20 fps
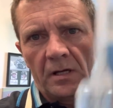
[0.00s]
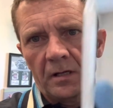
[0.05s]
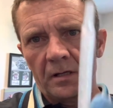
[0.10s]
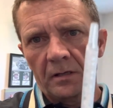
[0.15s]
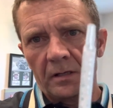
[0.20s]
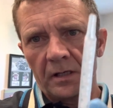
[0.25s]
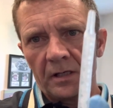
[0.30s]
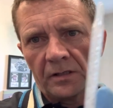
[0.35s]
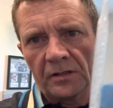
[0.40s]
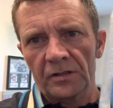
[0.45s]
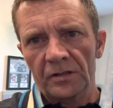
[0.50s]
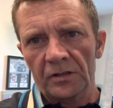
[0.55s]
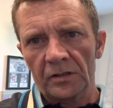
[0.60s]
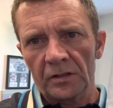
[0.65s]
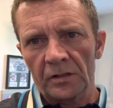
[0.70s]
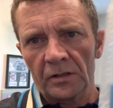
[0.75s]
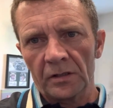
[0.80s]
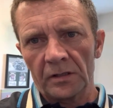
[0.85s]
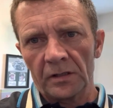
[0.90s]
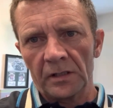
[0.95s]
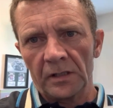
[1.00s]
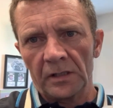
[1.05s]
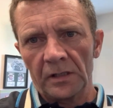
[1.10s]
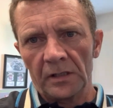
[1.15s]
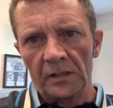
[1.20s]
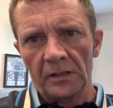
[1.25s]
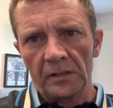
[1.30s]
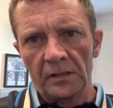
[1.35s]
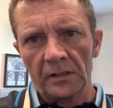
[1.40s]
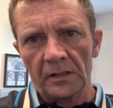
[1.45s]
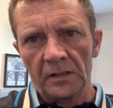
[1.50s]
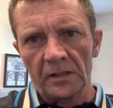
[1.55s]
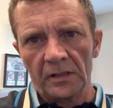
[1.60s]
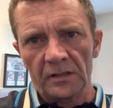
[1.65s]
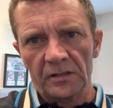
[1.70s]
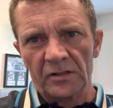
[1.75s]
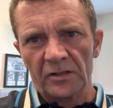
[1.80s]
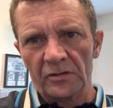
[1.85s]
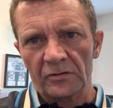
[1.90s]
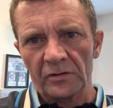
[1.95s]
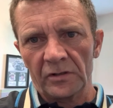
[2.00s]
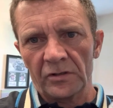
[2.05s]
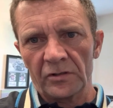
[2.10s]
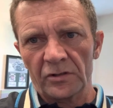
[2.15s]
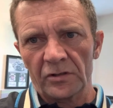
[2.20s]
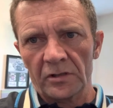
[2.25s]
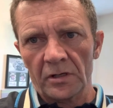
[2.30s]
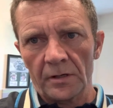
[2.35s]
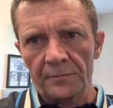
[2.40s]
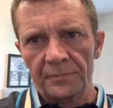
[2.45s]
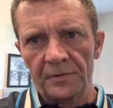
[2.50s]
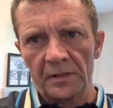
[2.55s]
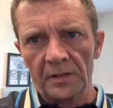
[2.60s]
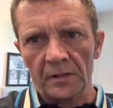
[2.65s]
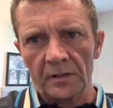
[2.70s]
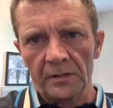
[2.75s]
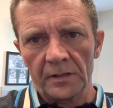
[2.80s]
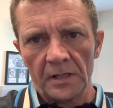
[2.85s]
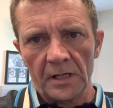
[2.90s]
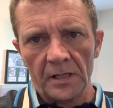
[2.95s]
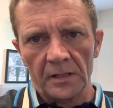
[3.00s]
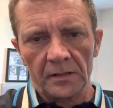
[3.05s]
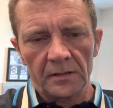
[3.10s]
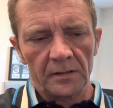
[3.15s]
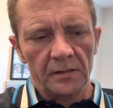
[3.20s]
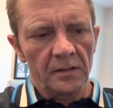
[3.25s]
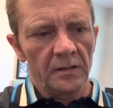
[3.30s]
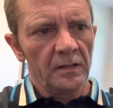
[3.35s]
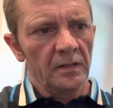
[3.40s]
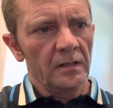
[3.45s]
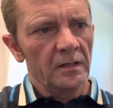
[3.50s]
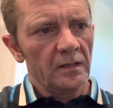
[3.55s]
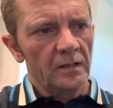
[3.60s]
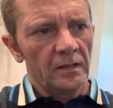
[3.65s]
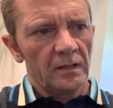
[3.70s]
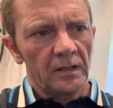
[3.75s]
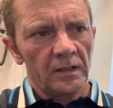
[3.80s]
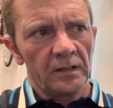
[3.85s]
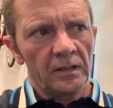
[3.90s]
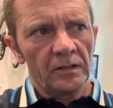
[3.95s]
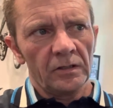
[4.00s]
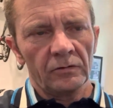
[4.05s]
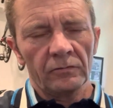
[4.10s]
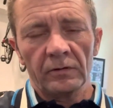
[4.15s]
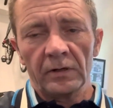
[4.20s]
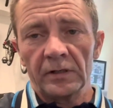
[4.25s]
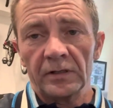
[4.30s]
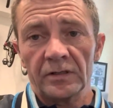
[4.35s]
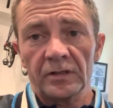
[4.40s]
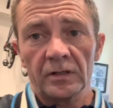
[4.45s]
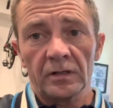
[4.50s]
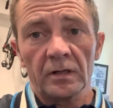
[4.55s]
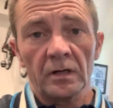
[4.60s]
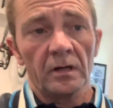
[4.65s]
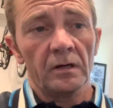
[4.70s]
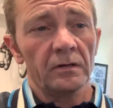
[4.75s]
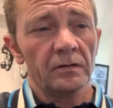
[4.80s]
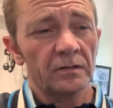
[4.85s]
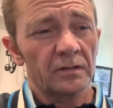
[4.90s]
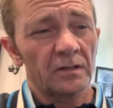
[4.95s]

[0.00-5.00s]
insert the syringe type thing on the end, and then you're ready to go.